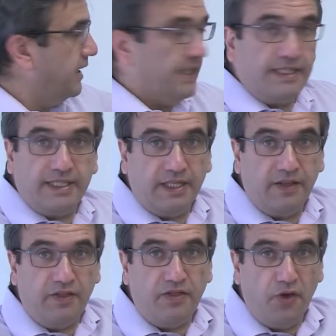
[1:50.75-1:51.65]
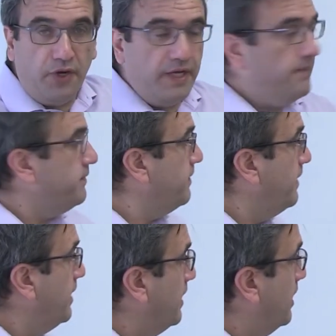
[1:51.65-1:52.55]
is 30,
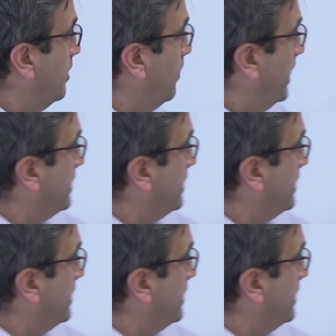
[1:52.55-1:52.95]
right?